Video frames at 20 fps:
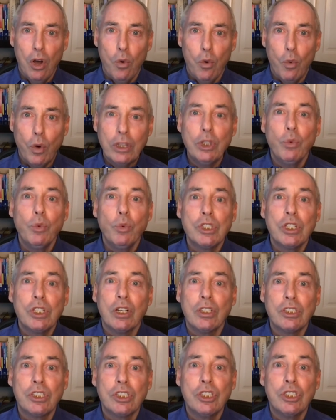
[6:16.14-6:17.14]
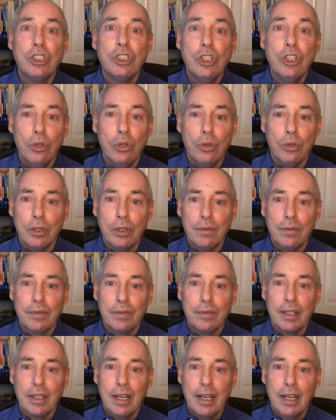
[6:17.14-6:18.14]
What the results do
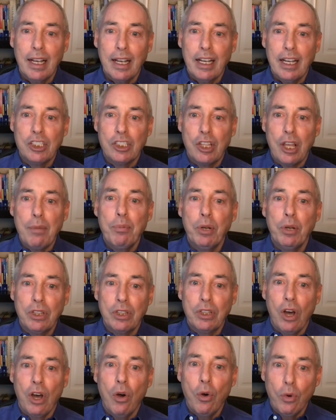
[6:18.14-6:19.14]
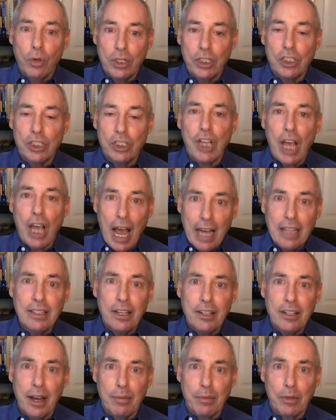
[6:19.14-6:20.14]
is they put the onus on the
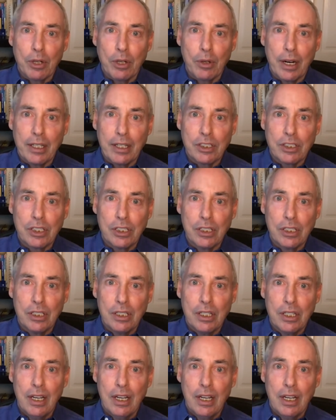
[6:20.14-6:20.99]
Democrats